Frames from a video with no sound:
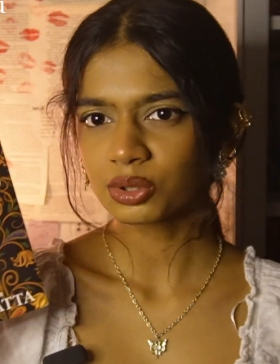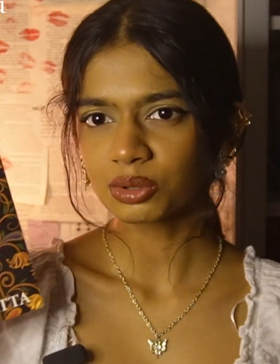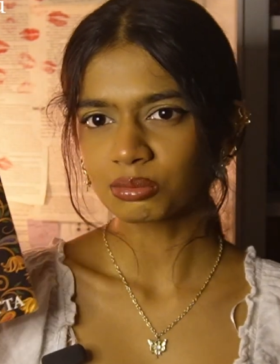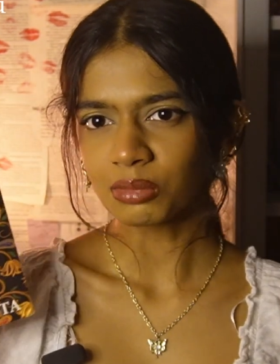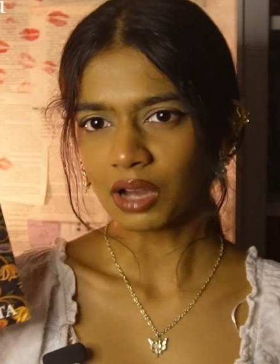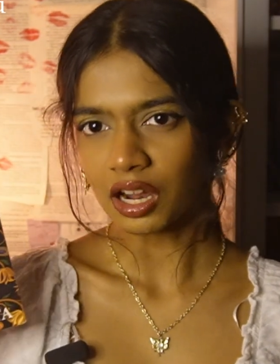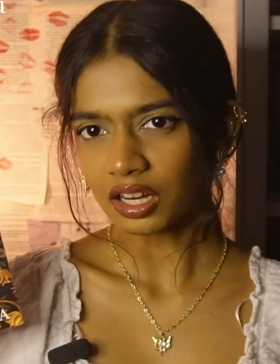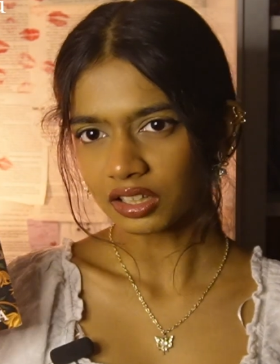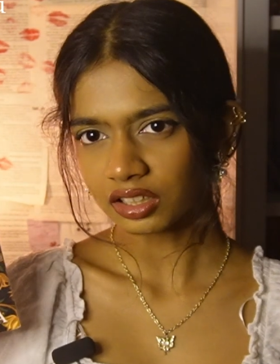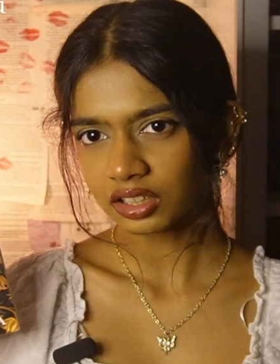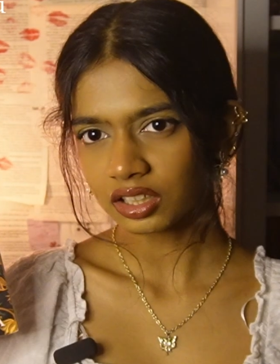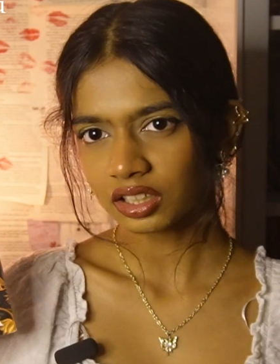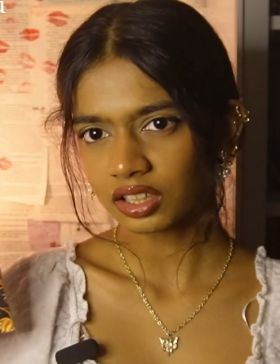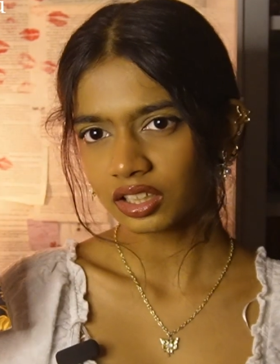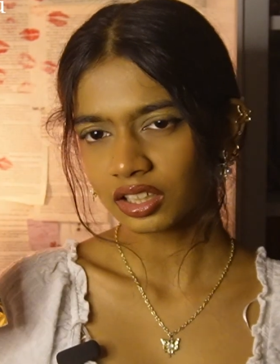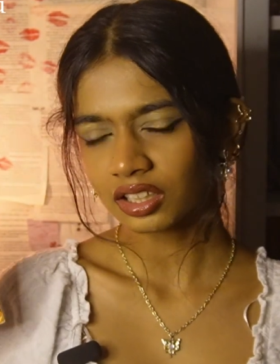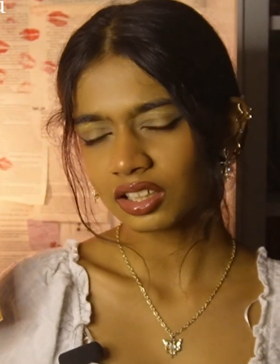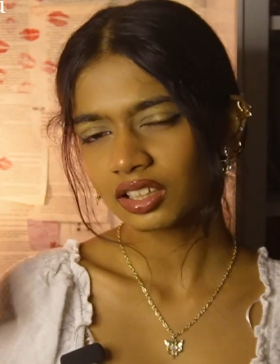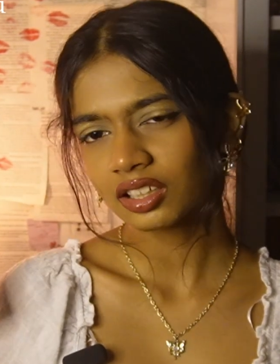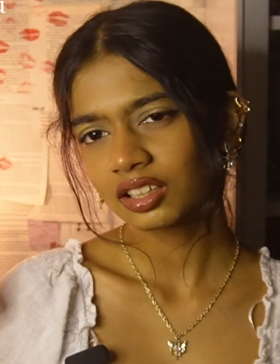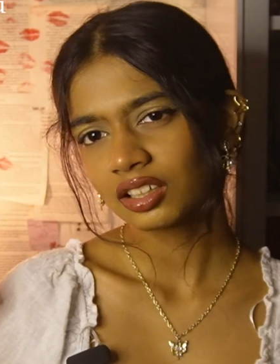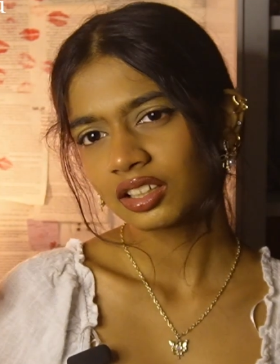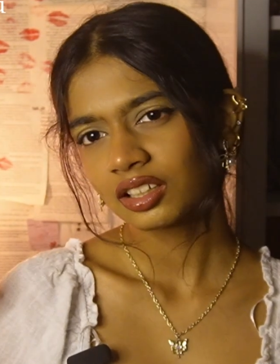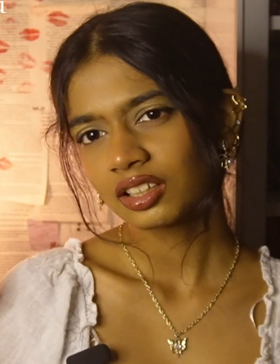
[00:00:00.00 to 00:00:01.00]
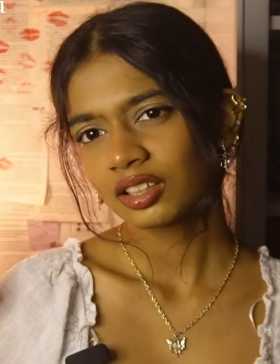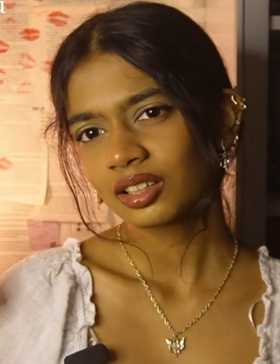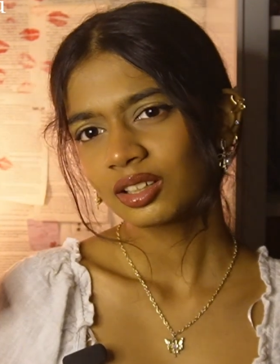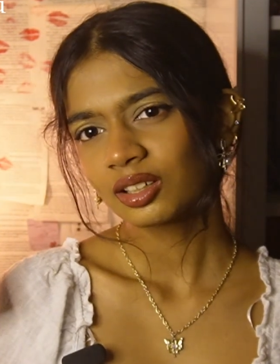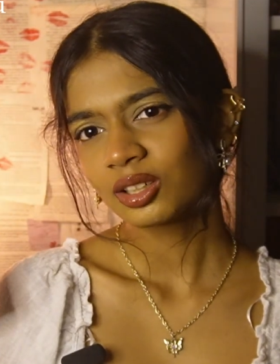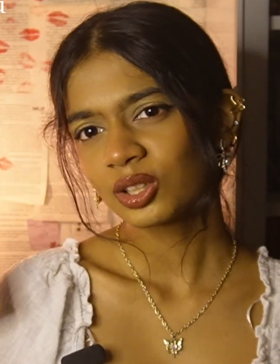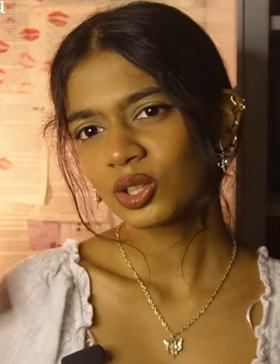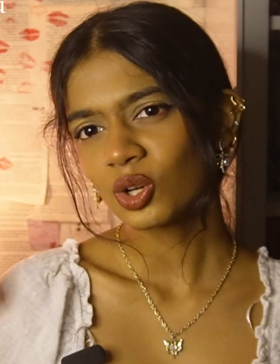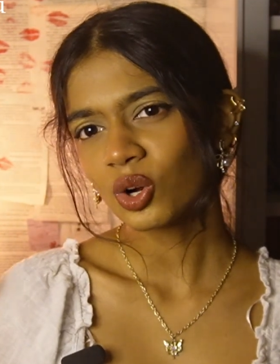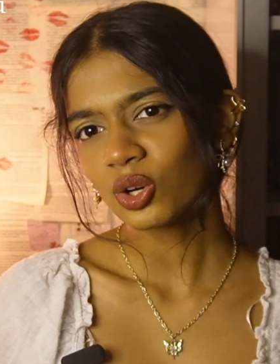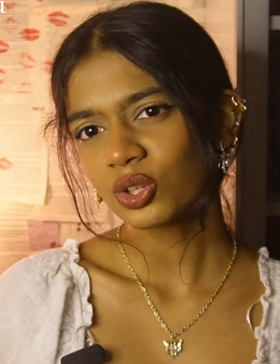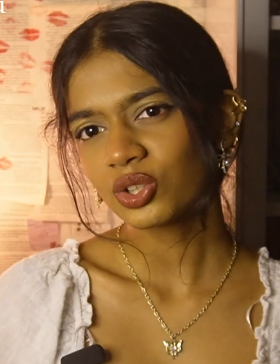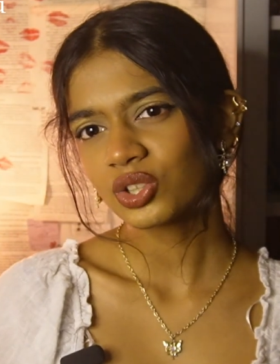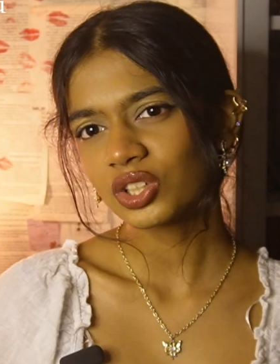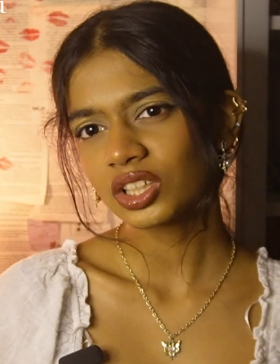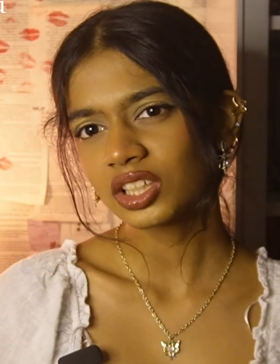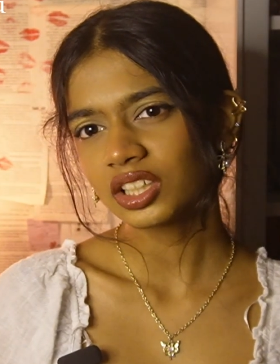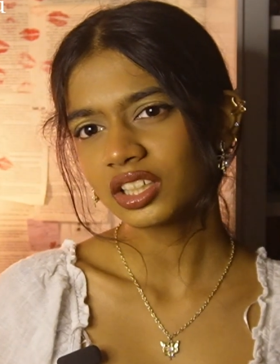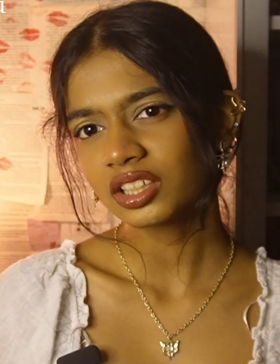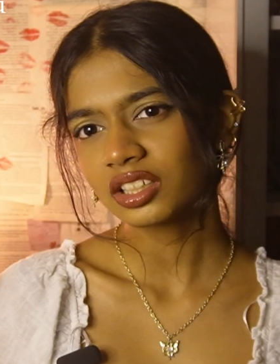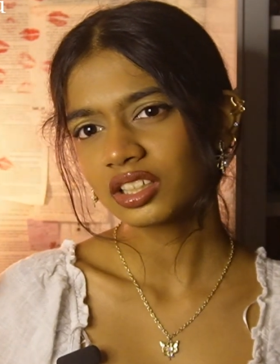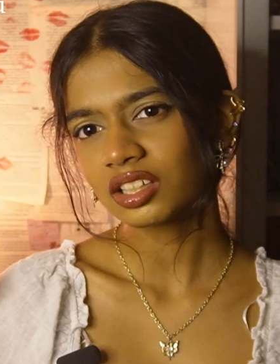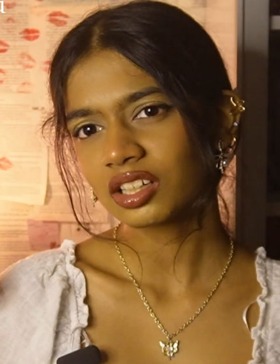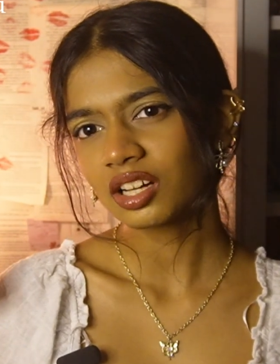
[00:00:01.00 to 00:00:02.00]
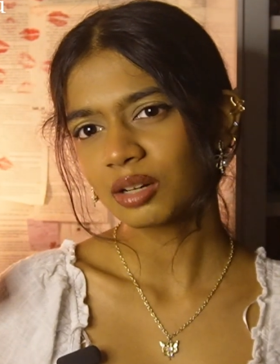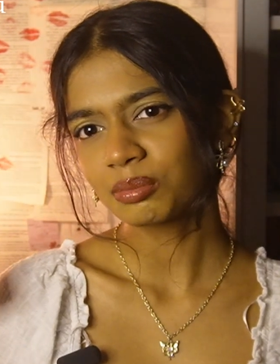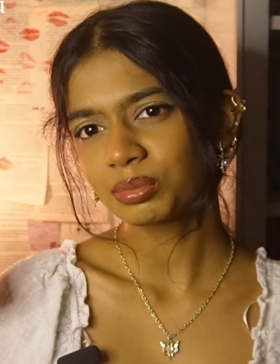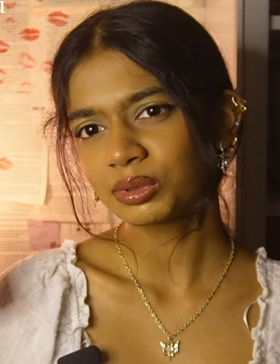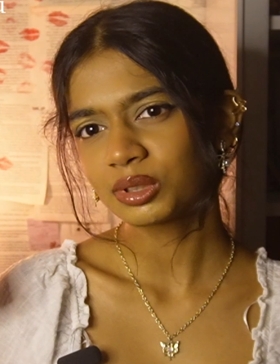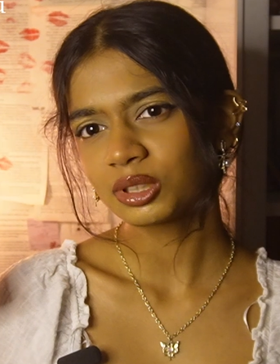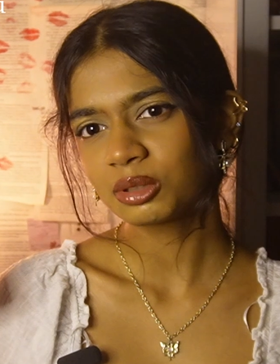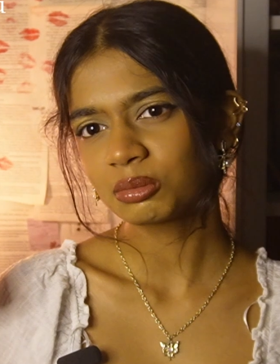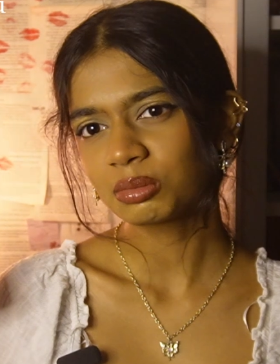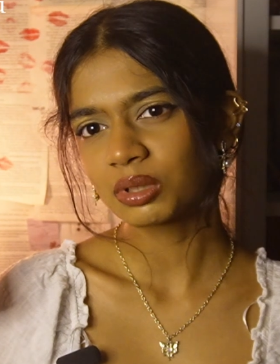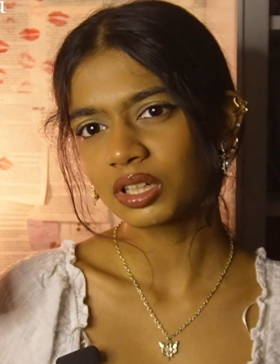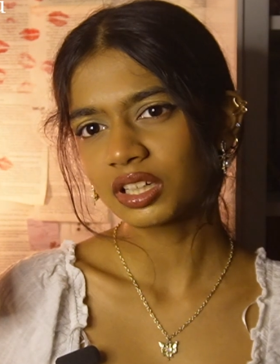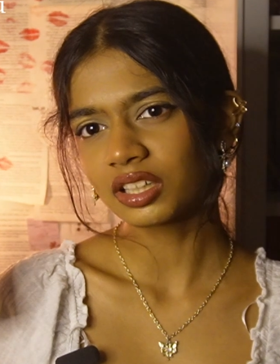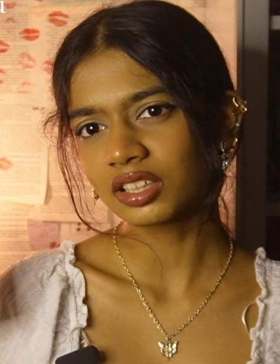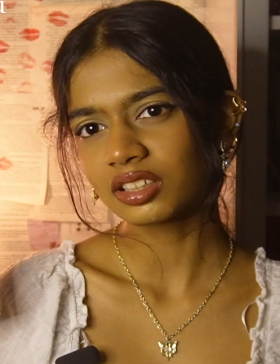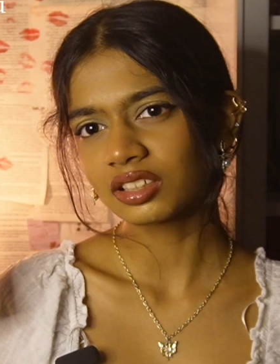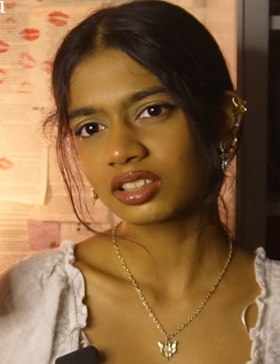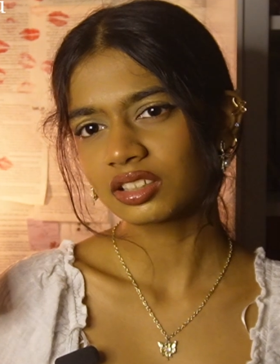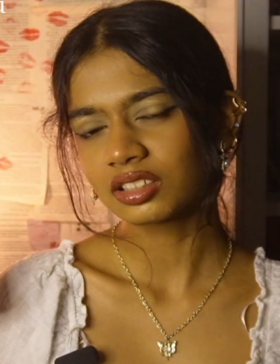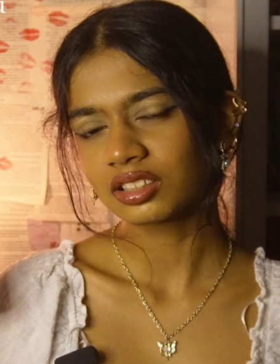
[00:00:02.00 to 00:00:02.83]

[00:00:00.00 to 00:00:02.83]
romantic. Not really a couple, but